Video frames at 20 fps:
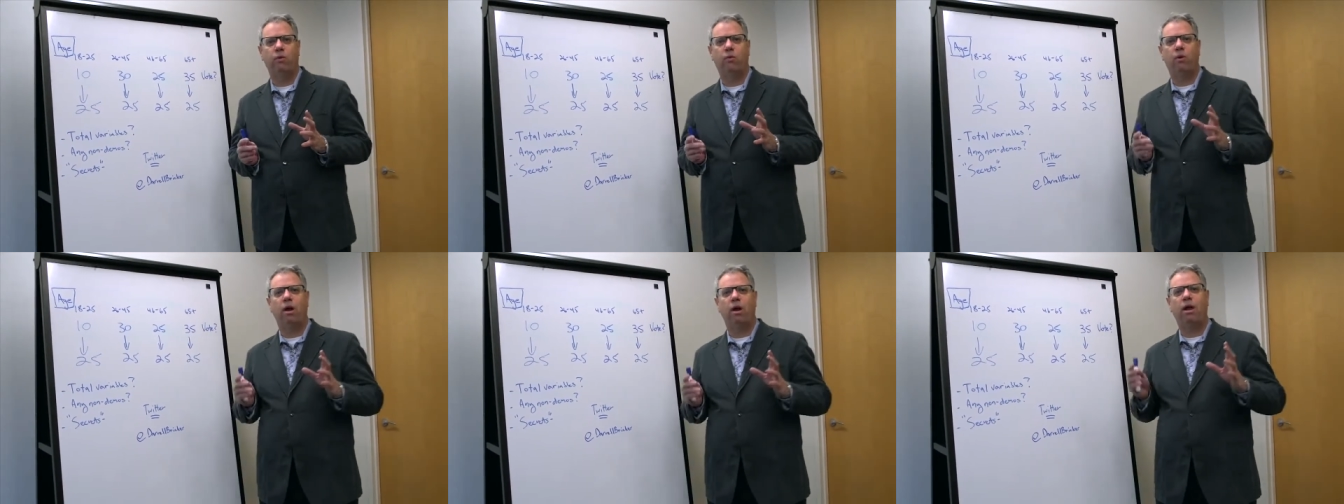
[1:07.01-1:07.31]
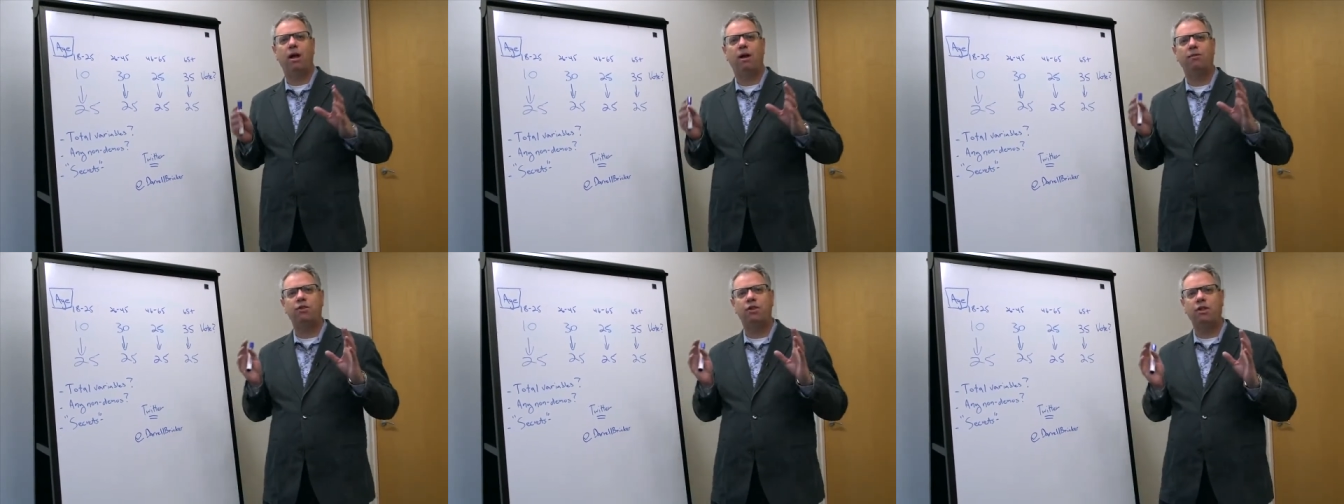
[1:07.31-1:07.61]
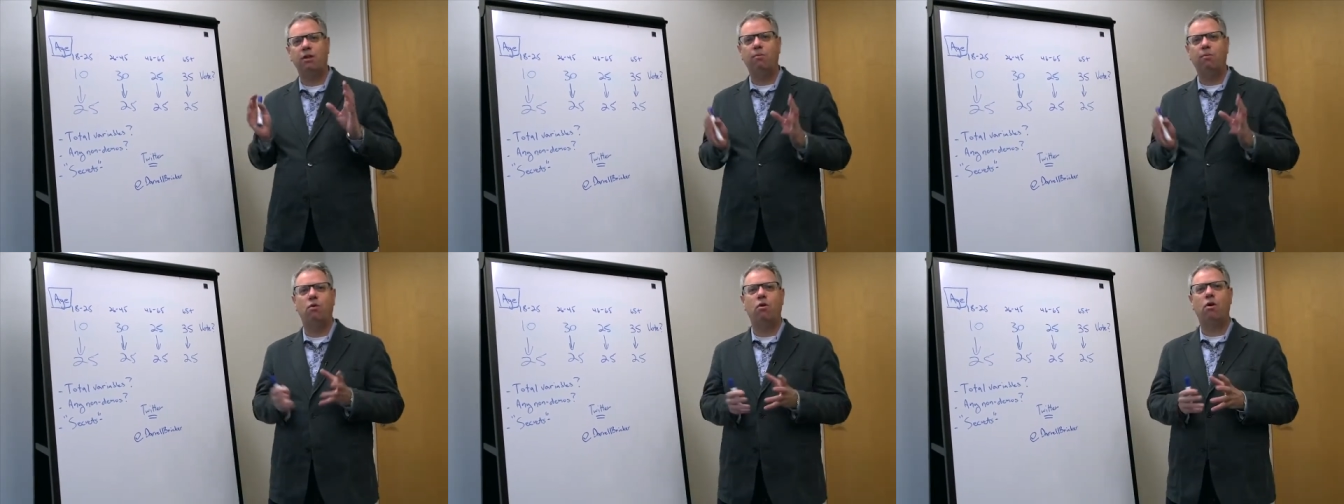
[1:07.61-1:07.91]
Well, I've
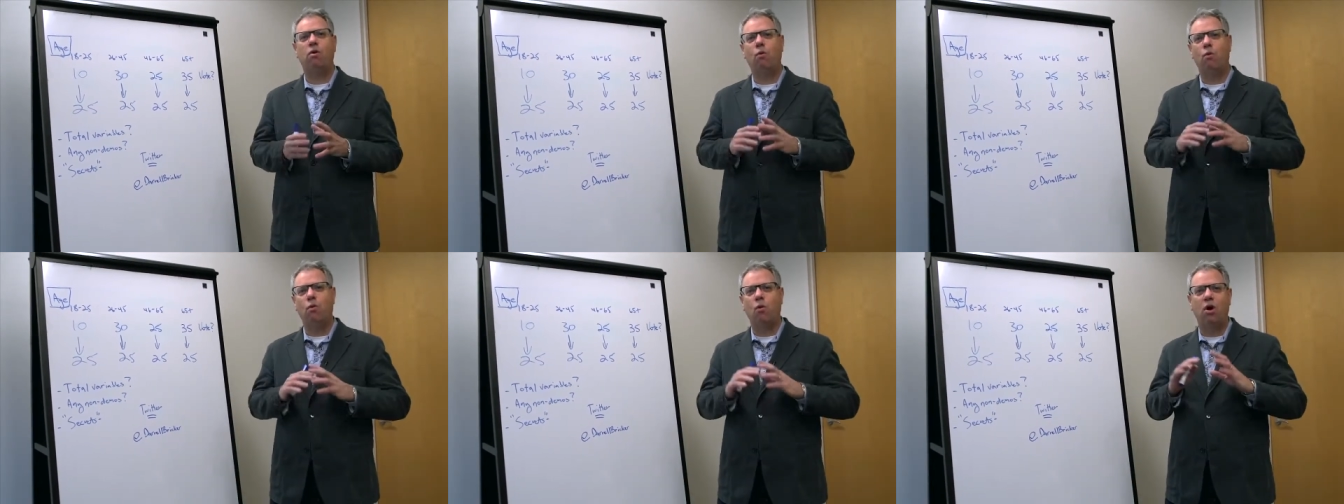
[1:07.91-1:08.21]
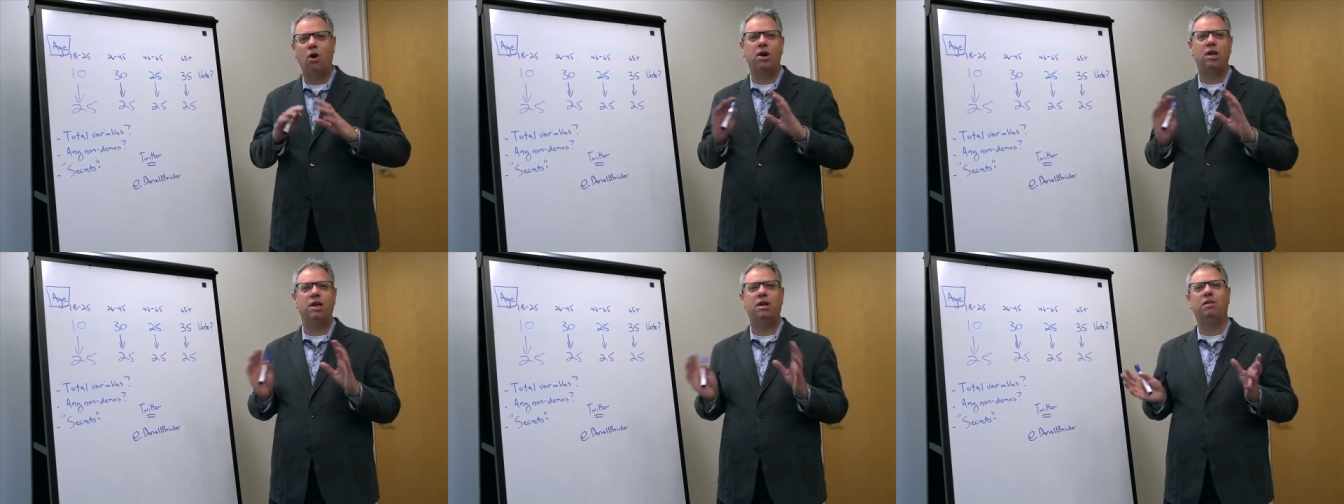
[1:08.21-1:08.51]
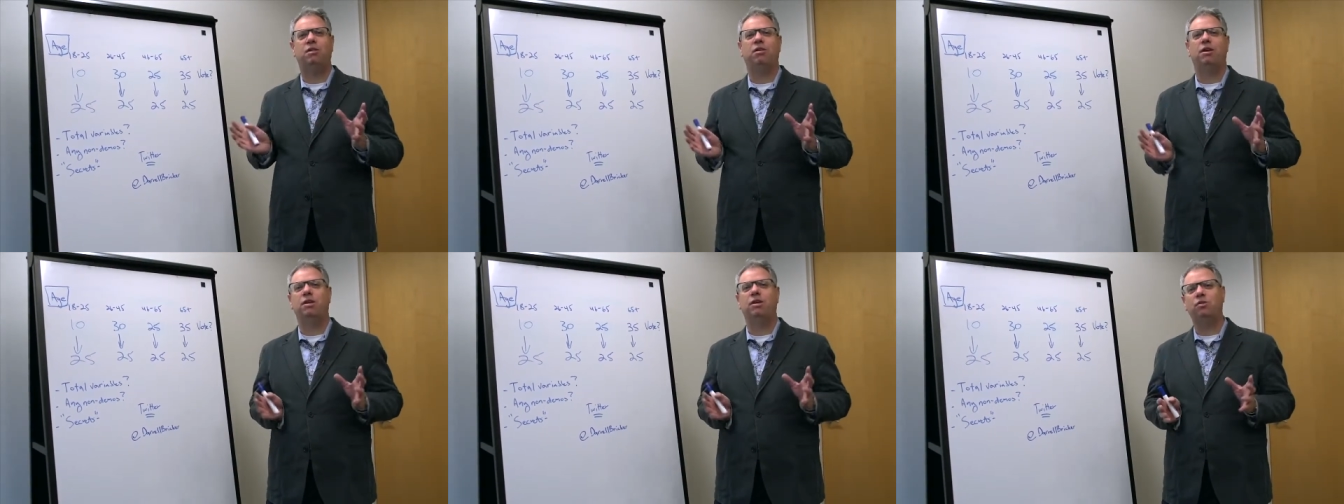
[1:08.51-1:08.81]
seen more wonky
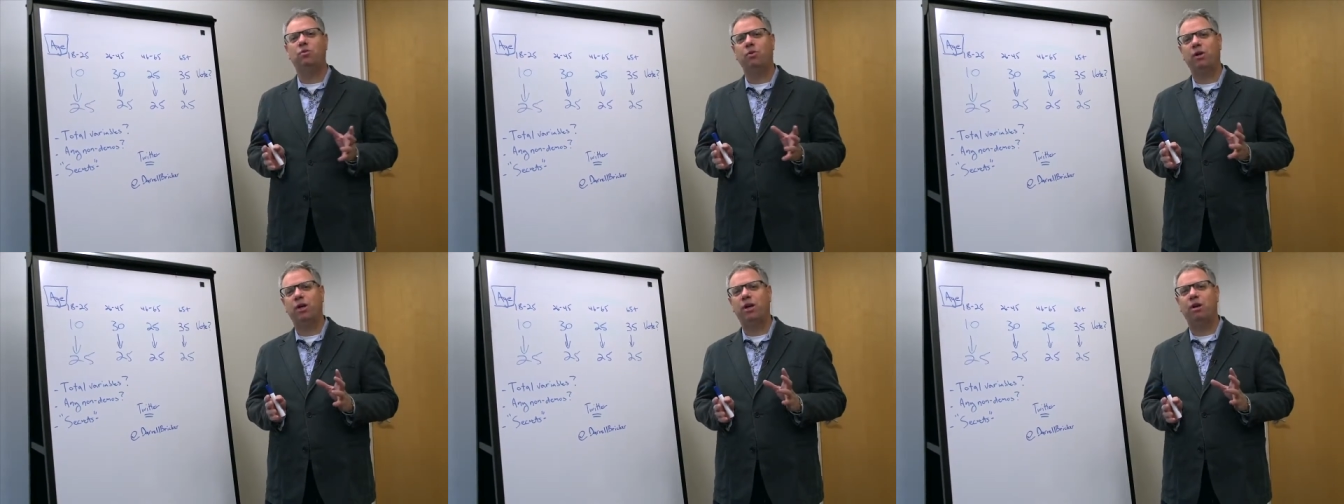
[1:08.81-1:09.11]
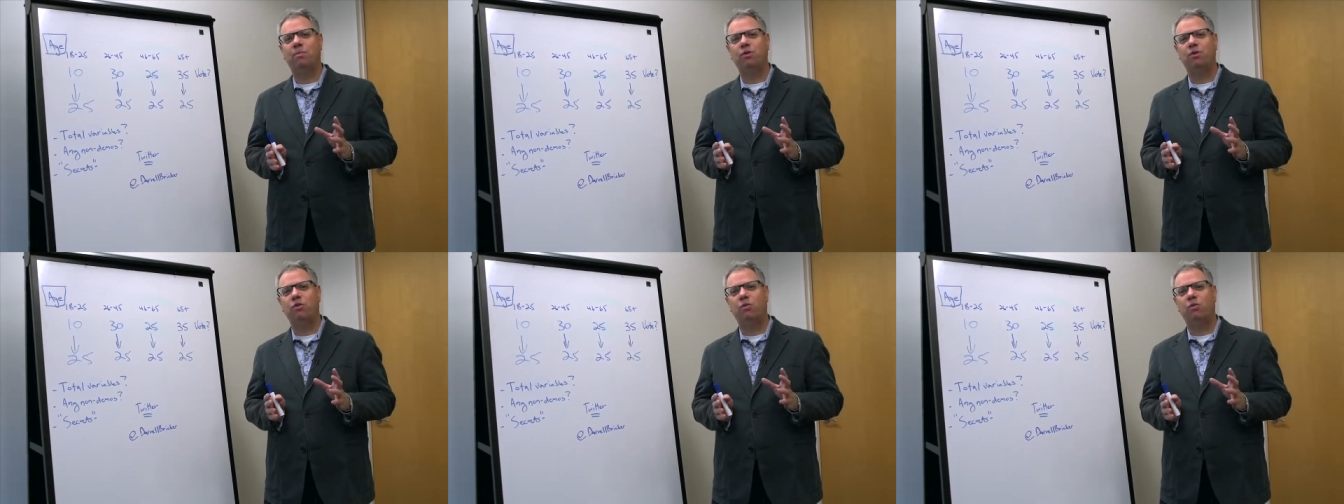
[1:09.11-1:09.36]
things when it comes